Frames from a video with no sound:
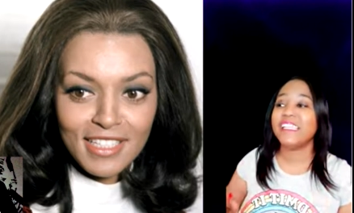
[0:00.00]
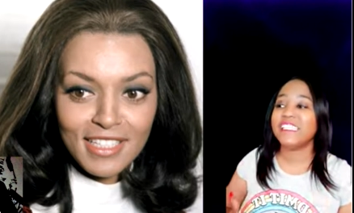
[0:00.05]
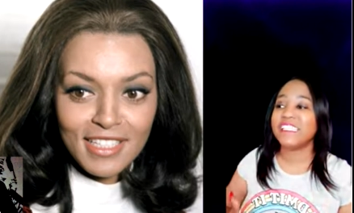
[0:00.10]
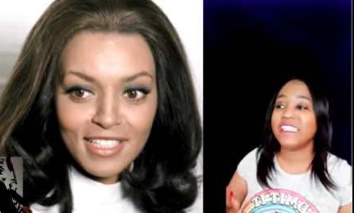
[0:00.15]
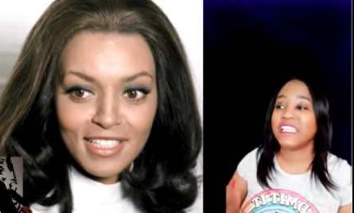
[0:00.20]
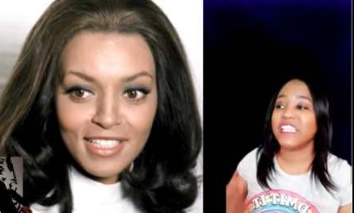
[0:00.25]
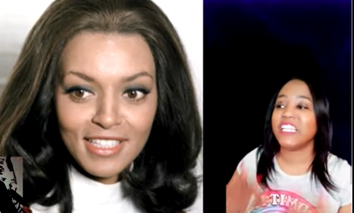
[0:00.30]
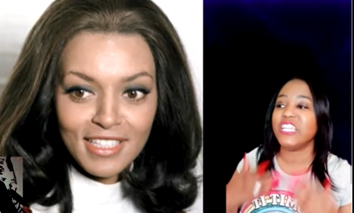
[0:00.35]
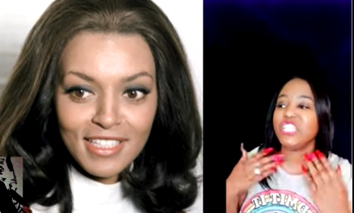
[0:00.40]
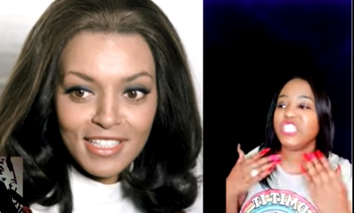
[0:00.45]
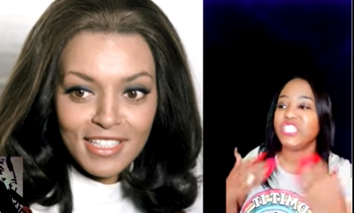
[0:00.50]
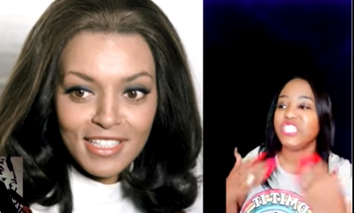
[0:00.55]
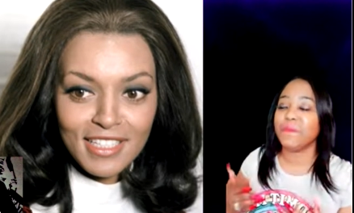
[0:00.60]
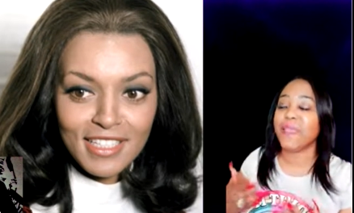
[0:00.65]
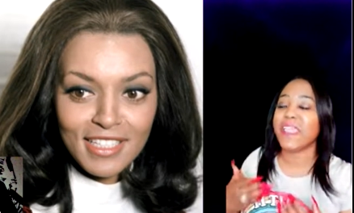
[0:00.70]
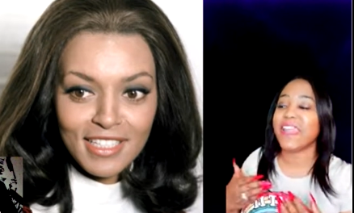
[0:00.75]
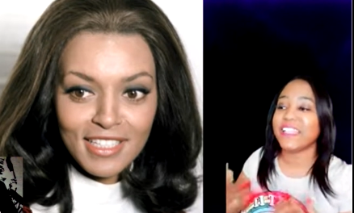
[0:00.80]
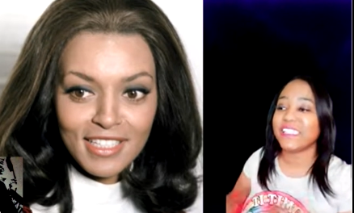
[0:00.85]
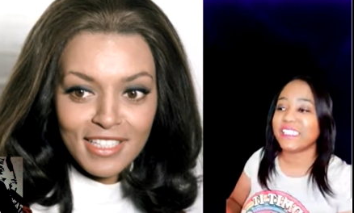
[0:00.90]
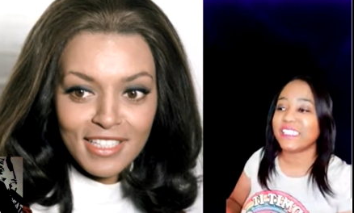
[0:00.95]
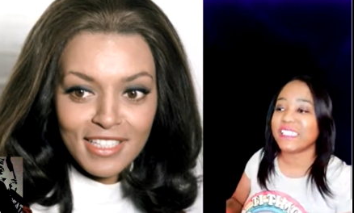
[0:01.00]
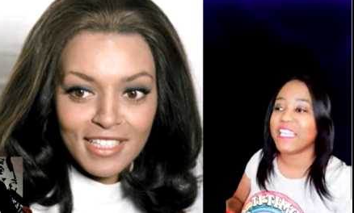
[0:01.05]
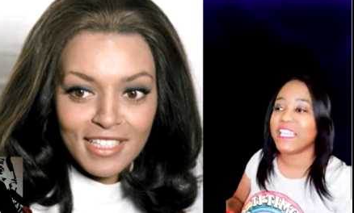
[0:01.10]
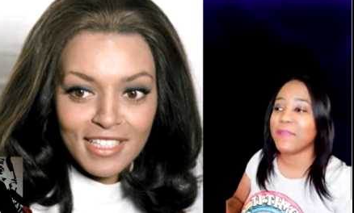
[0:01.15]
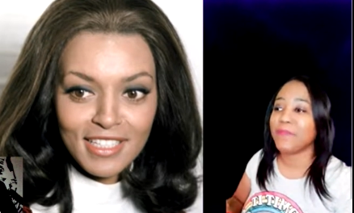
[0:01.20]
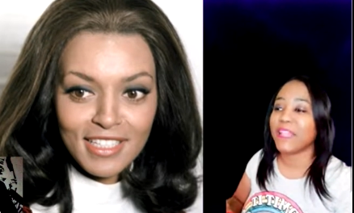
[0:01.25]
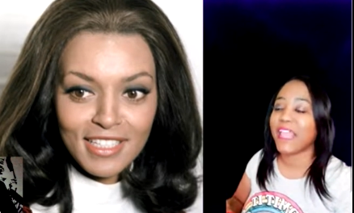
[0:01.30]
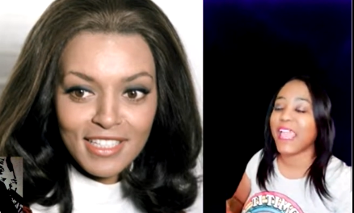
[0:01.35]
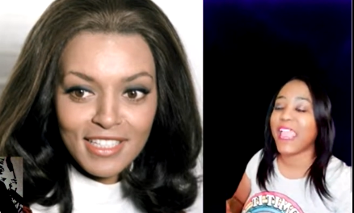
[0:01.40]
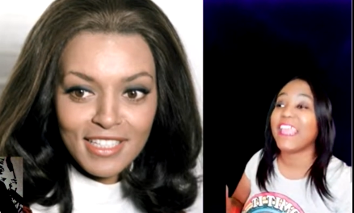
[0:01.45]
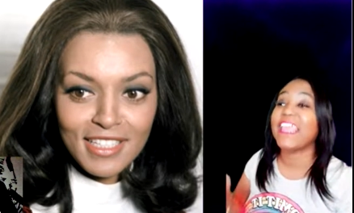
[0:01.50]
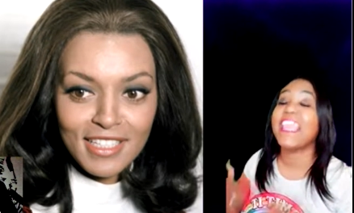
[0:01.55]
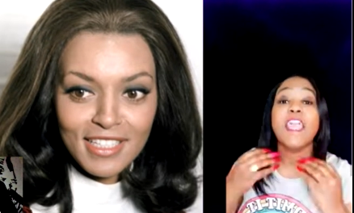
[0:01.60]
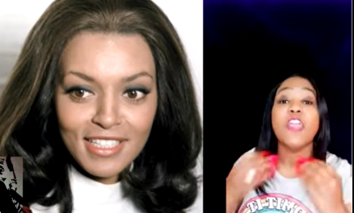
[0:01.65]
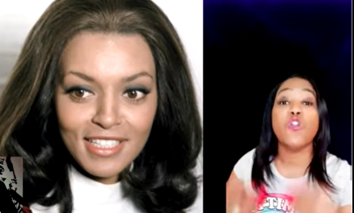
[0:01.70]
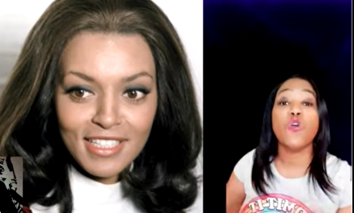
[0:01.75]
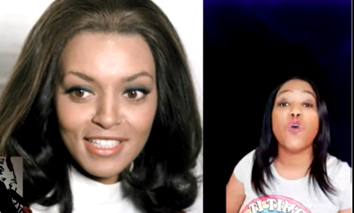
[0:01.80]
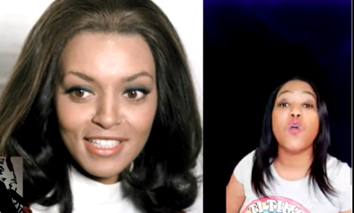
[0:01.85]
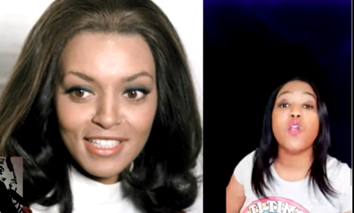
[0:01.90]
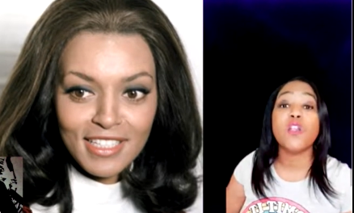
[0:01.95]
Speaker 1: Basically, she made it seem like
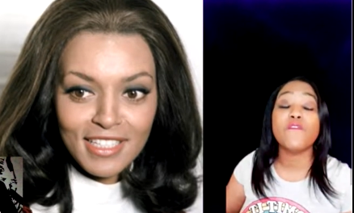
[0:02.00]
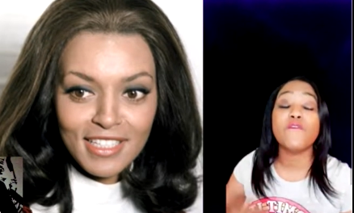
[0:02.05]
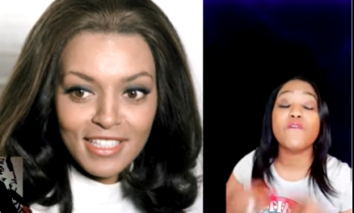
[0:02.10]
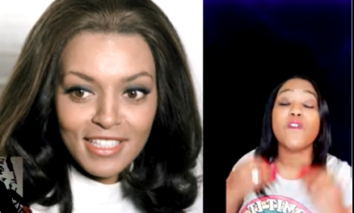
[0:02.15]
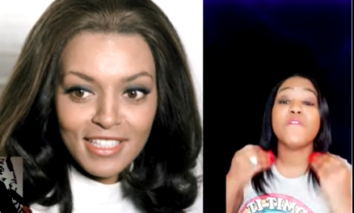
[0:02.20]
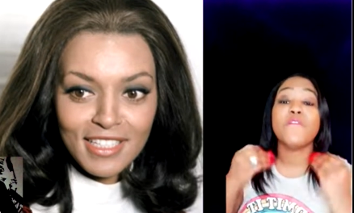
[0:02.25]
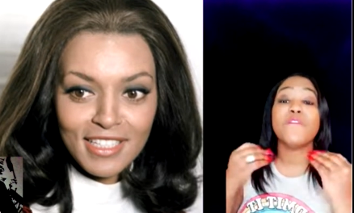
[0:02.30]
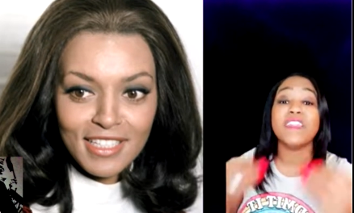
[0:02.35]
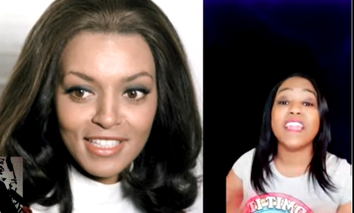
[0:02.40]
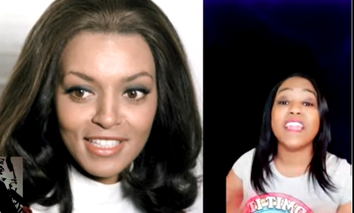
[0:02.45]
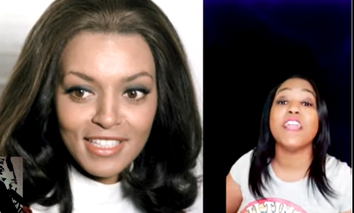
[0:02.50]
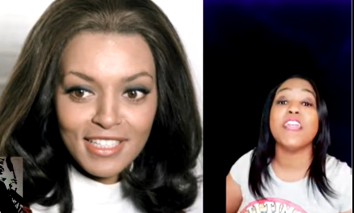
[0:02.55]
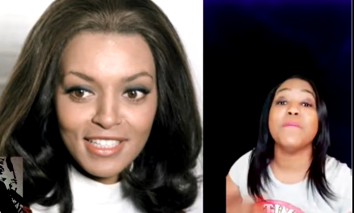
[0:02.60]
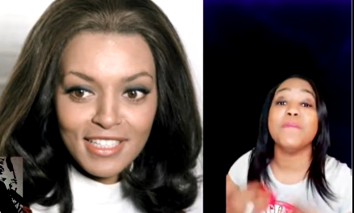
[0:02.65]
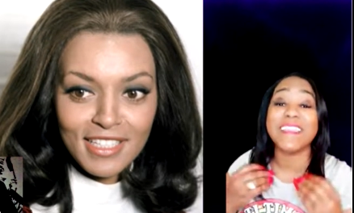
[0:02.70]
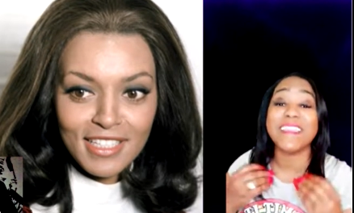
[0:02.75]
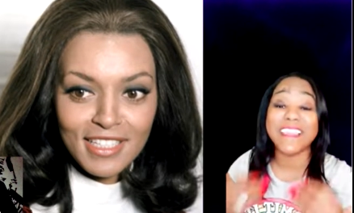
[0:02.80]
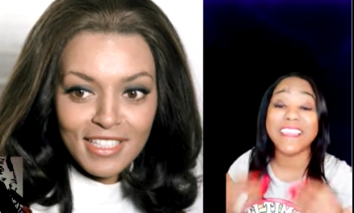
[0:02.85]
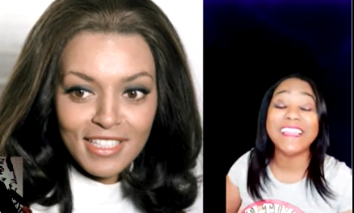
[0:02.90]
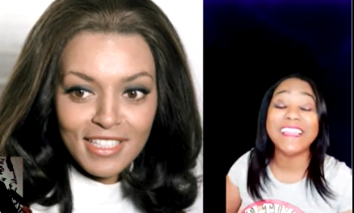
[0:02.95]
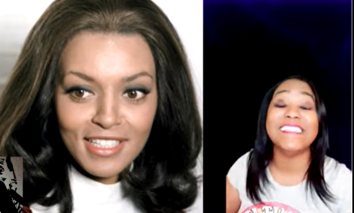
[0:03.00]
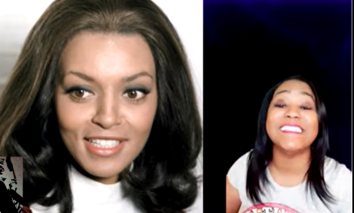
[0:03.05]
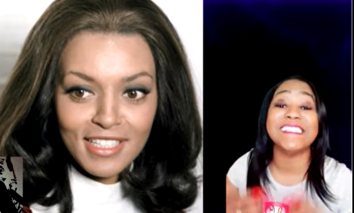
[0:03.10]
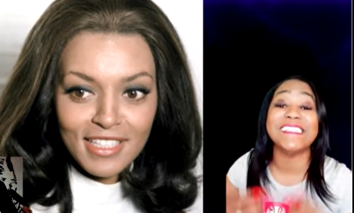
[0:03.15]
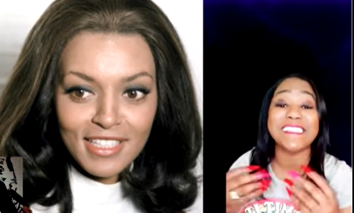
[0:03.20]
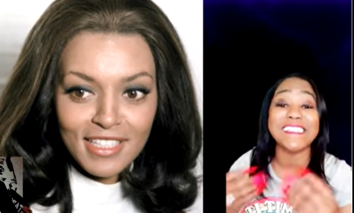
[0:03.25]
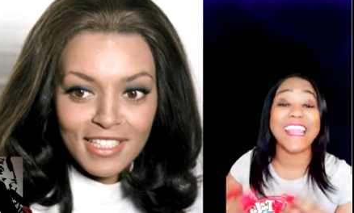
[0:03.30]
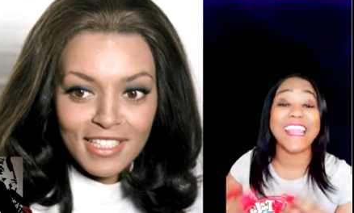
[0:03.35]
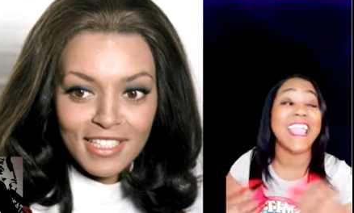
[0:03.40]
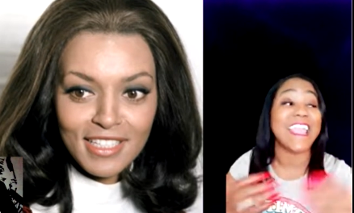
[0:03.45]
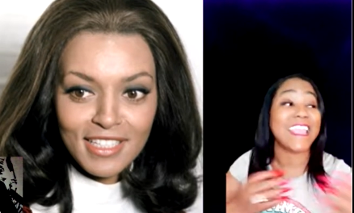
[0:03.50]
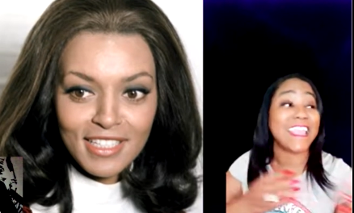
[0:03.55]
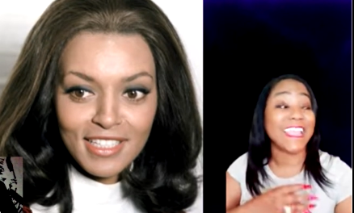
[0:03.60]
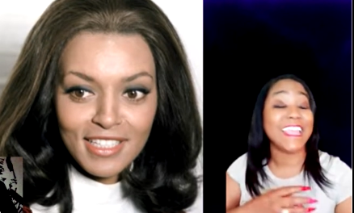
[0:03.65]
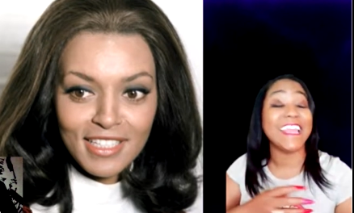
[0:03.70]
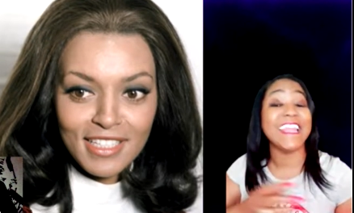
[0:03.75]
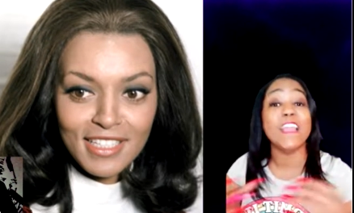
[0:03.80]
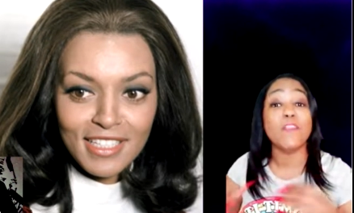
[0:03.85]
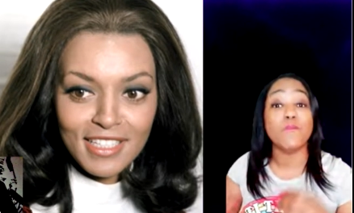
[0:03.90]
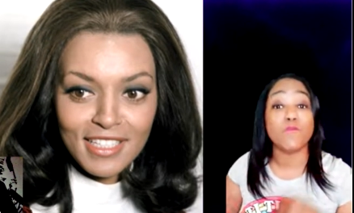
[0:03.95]
in order for Vonetta McGee to snag
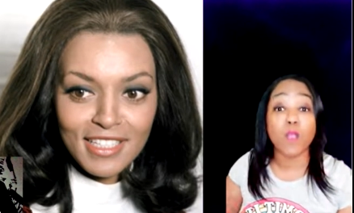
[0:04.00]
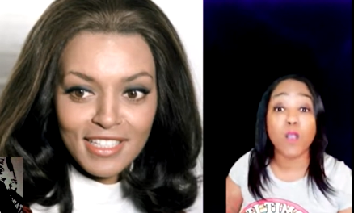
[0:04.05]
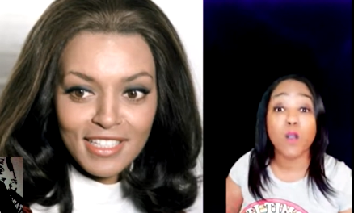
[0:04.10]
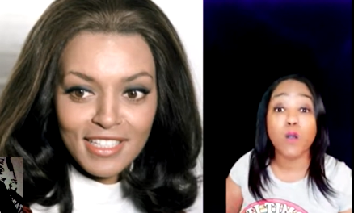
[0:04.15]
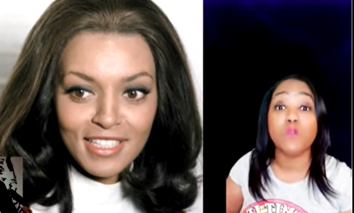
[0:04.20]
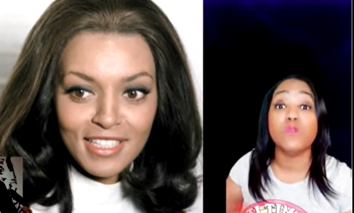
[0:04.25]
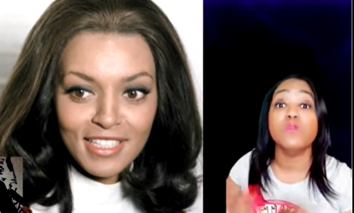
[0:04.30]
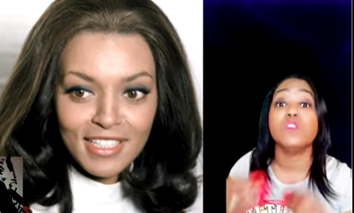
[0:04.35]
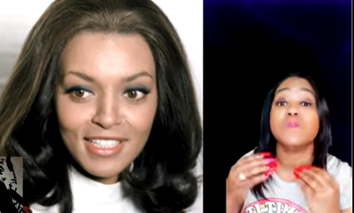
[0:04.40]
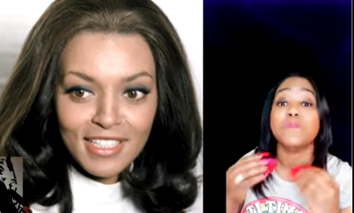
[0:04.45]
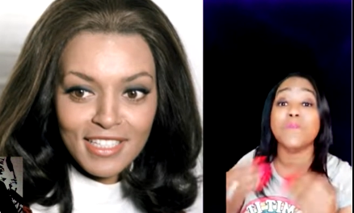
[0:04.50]
any roles,